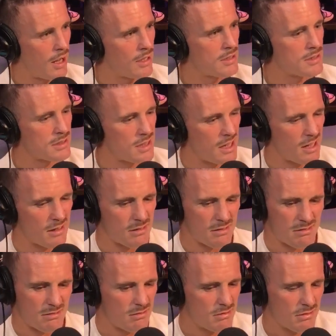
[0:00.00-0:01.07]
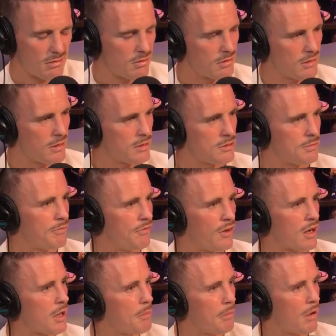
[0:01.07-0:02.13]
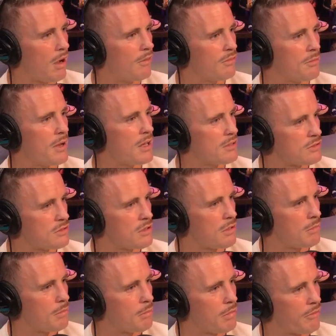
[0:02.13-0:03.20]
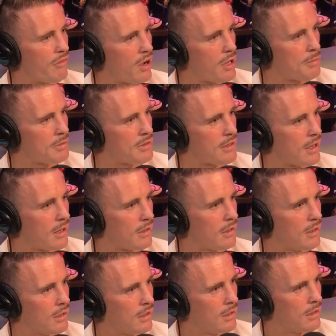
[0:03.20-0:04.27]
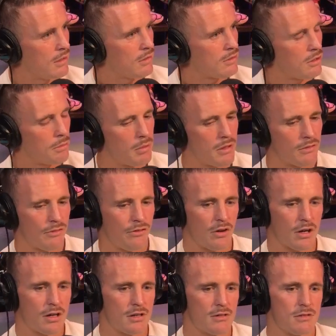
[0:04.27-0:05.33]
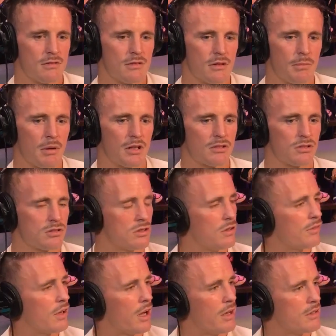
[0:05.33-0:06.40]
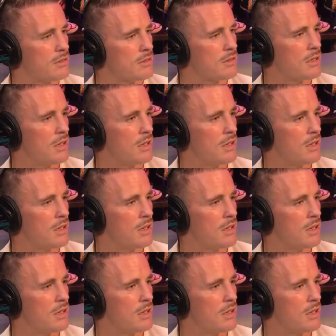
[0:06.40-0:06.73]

Understand that's fucking part of a man's job. Provide, protect. Stop being fucking a bunch of soft cunts.